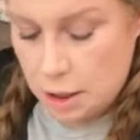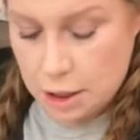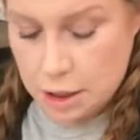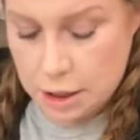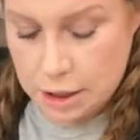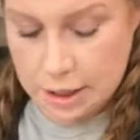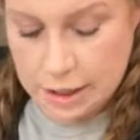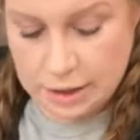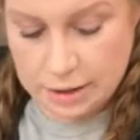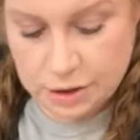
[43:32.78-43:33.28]
All
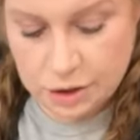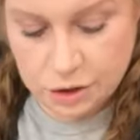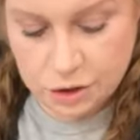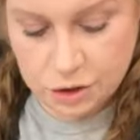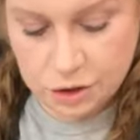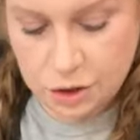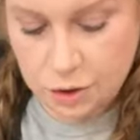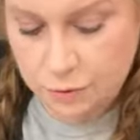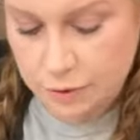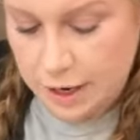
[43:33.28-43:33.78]
right,
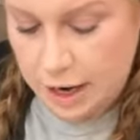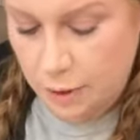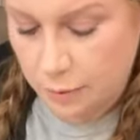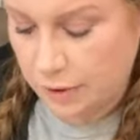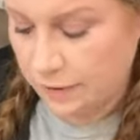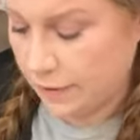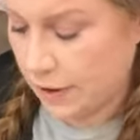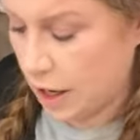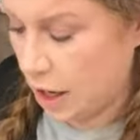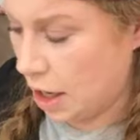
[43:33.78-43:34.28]
so now
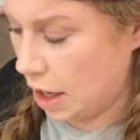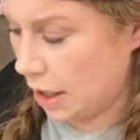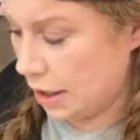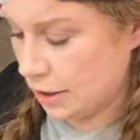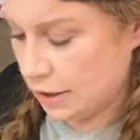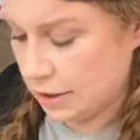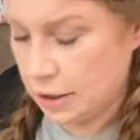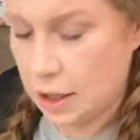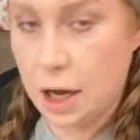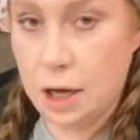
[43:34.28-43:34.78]
we've
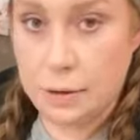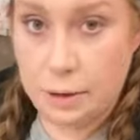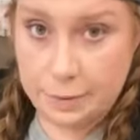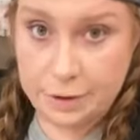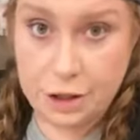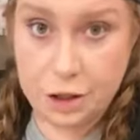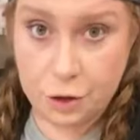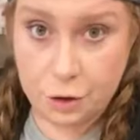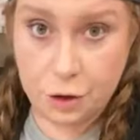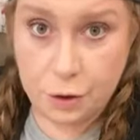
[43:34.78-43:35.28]
got, let
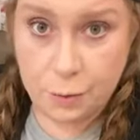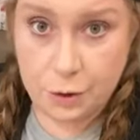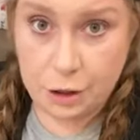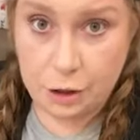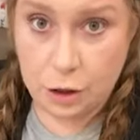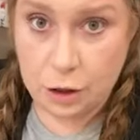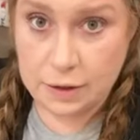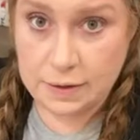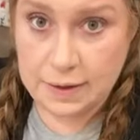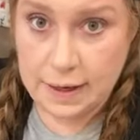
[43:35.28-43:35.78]
me show you what
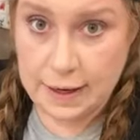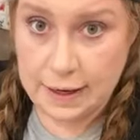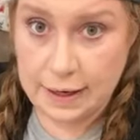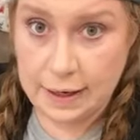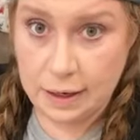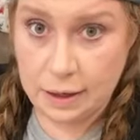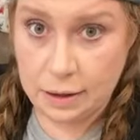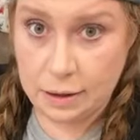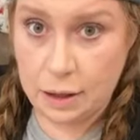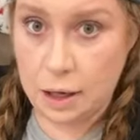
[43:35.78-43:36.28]
it looks
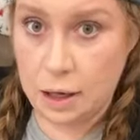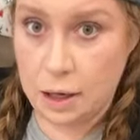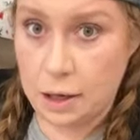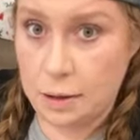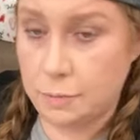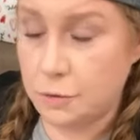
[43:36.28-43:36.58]
like,